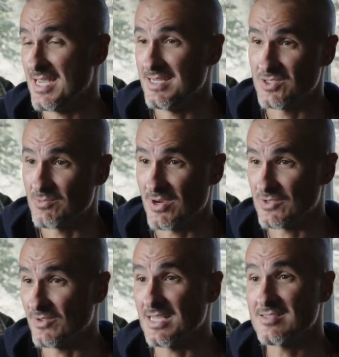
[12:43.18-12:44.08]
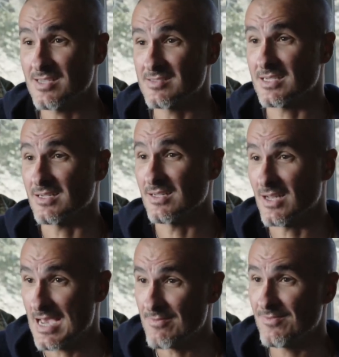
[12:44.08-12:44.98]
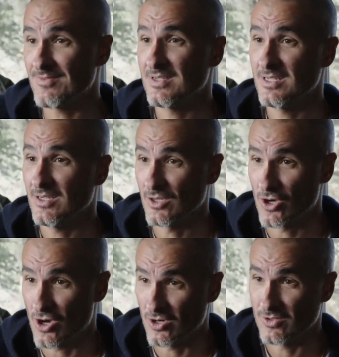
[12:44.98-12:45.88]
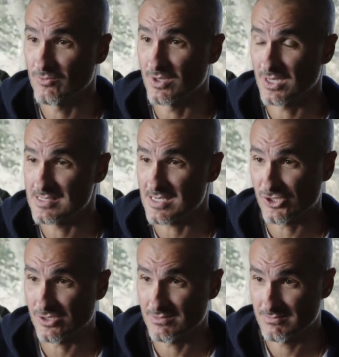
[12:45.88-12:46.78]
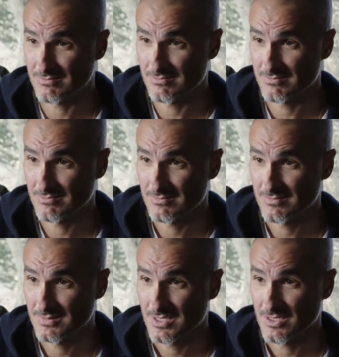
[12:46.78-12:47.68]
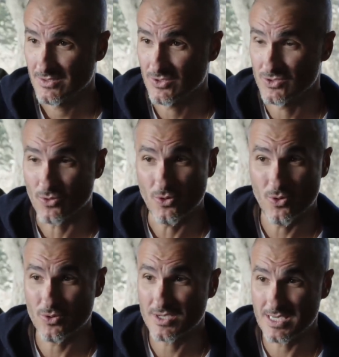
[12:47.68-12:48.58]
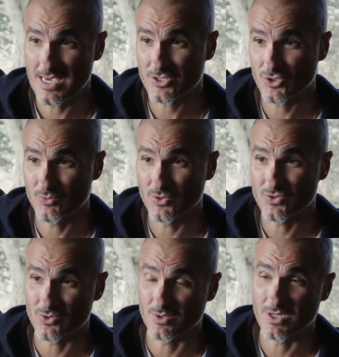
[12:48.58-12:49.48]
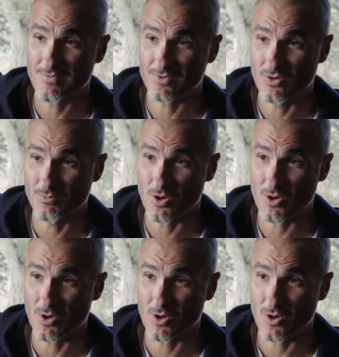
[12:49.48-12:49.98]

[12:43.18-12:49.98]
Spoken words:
10 years of marriage, but that sounds like a lifelong realization. Those are all key attributes to a lifelong